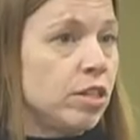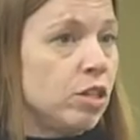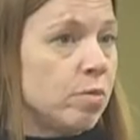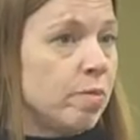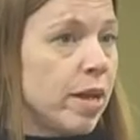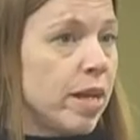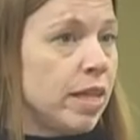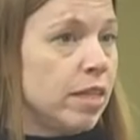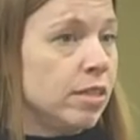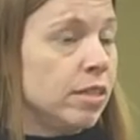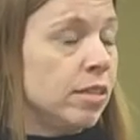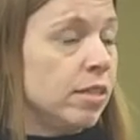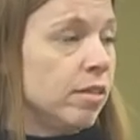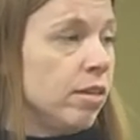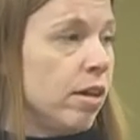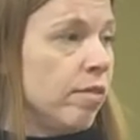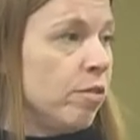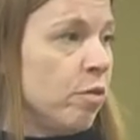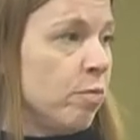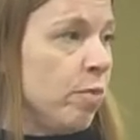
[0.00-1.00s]
domains
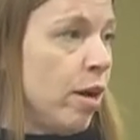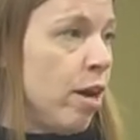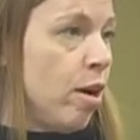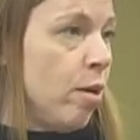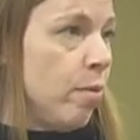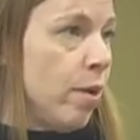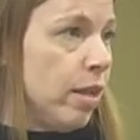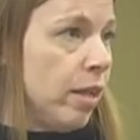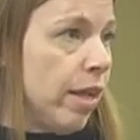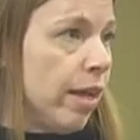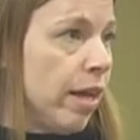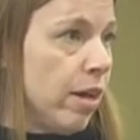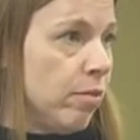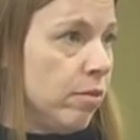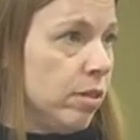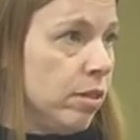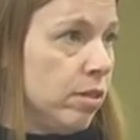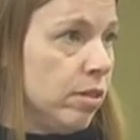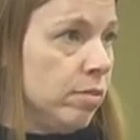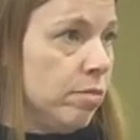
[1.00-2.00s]
of impairment, like I
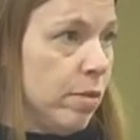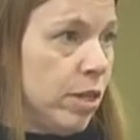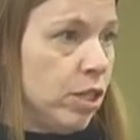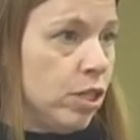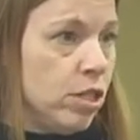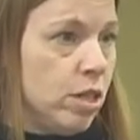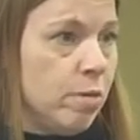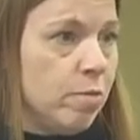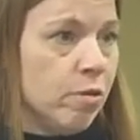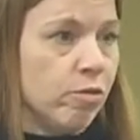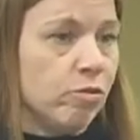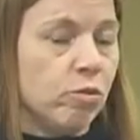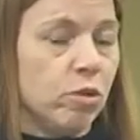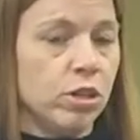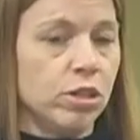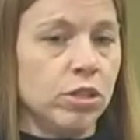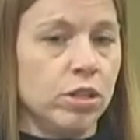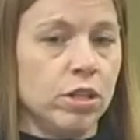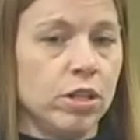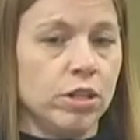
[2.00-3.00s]
was mentioning
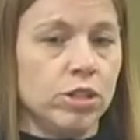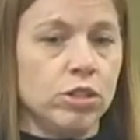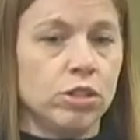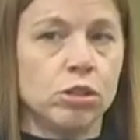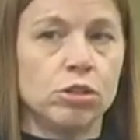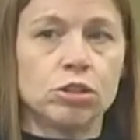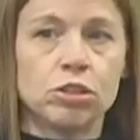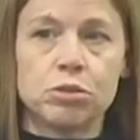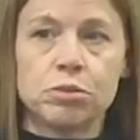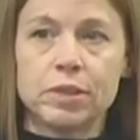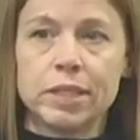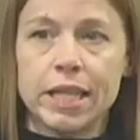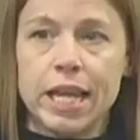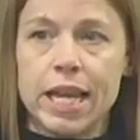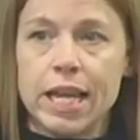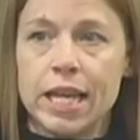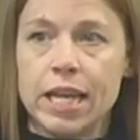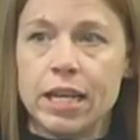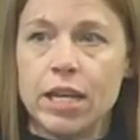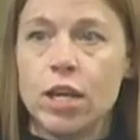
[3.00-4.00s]
before. So there's social
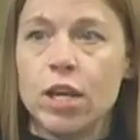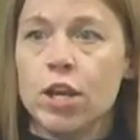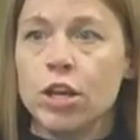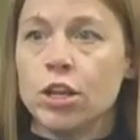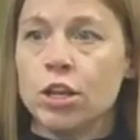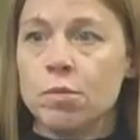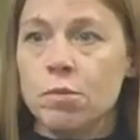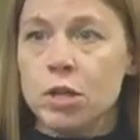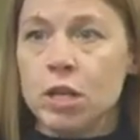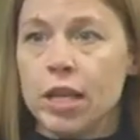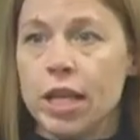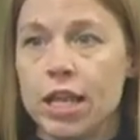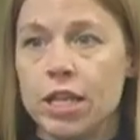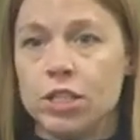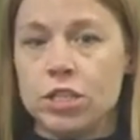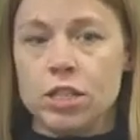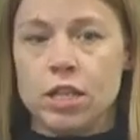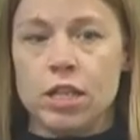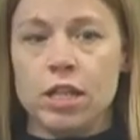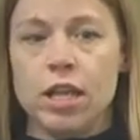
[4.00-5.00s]
relating,
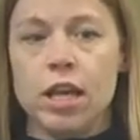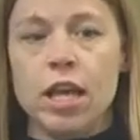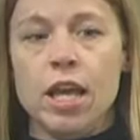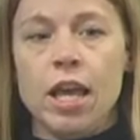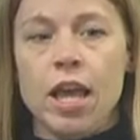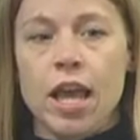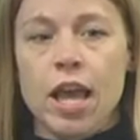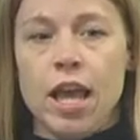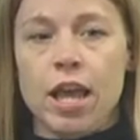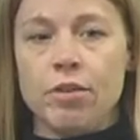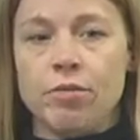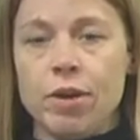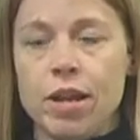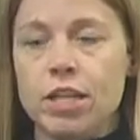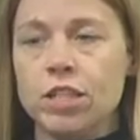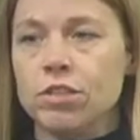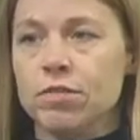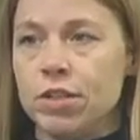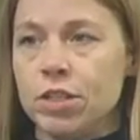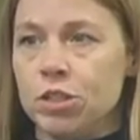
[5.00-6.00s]
communication, and
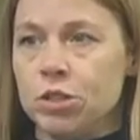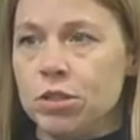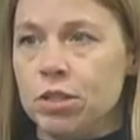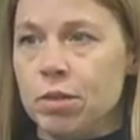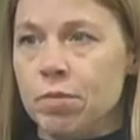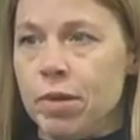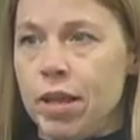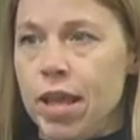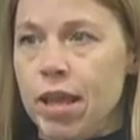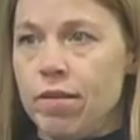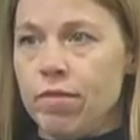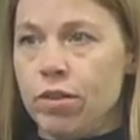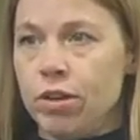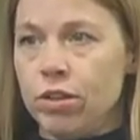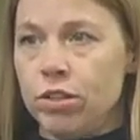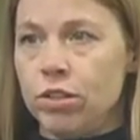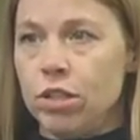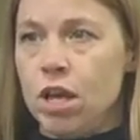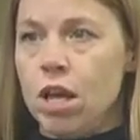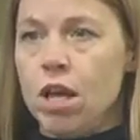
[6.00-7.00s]
range of interests and
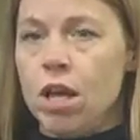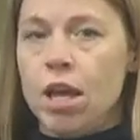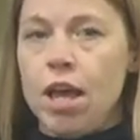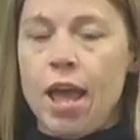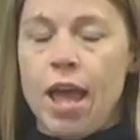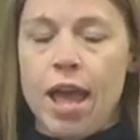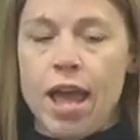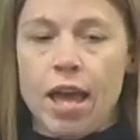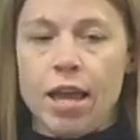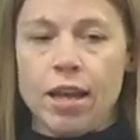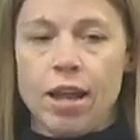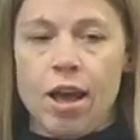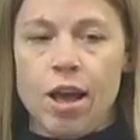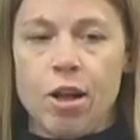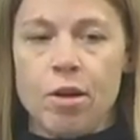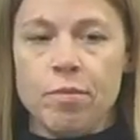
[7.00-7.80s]
behaviors. And